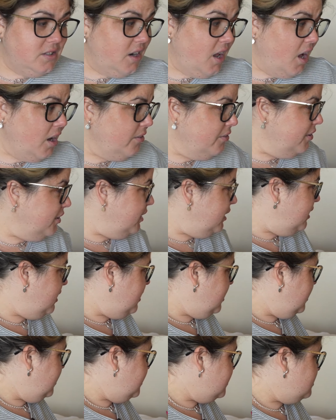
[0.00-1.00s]
not really
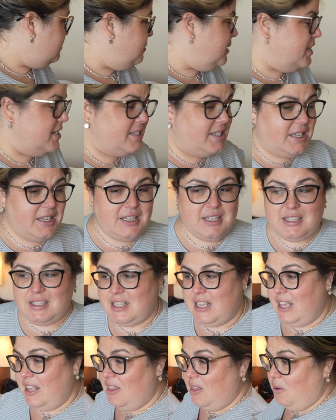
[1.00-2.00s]
any spaces
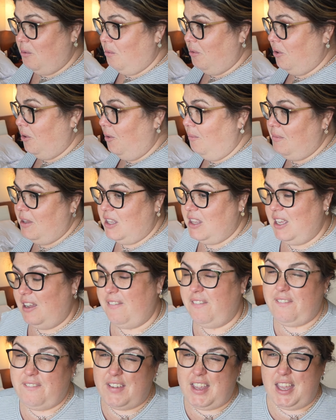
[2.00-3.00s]
in the room that they
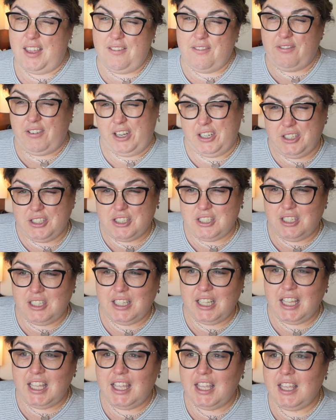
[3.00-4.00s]
fit
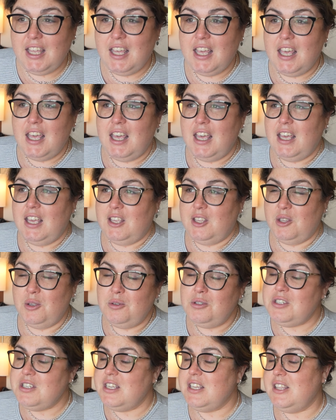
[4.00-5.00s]
functionally.
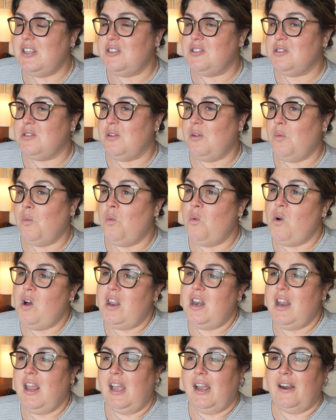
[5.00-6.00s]
Usually there's
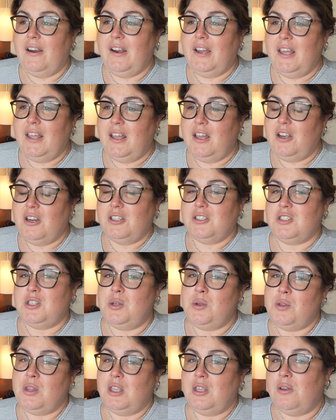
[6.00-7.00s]
one area or
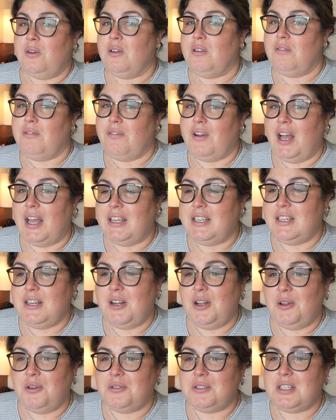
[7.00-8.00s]
two that you can find in
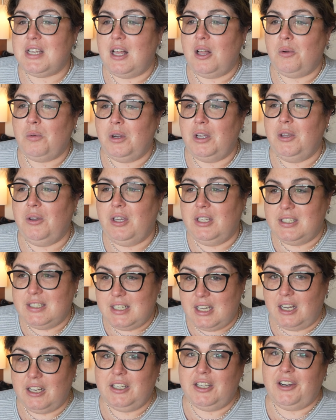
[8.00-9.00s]
a hotel where you can
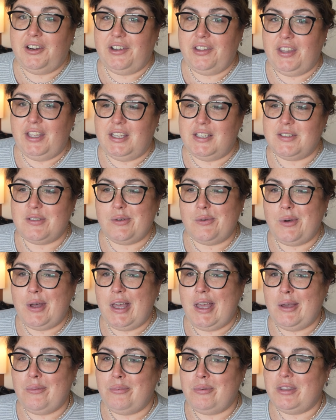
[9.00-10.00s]
tuck your things
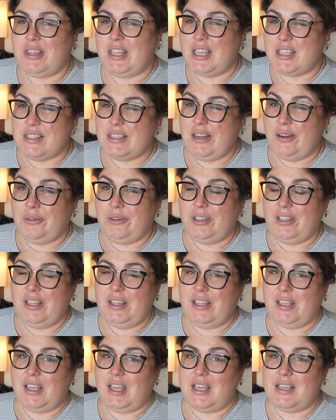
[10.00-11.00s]
away, but that's not really
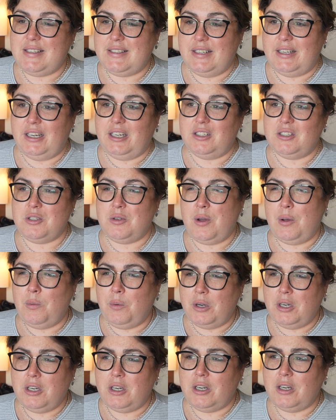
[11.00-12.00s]
the case here. So I
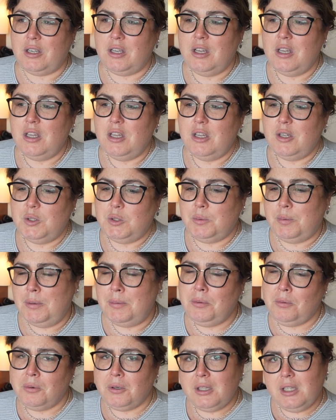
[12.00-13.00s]
wonder, do
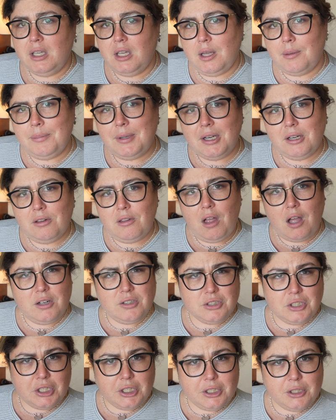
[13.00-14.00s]
people really come here long
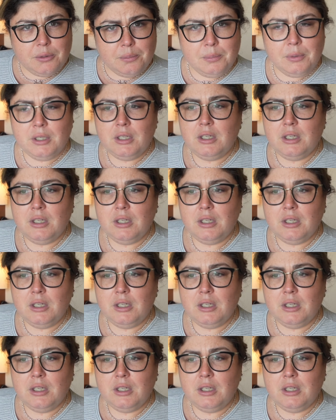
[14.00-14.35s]
term?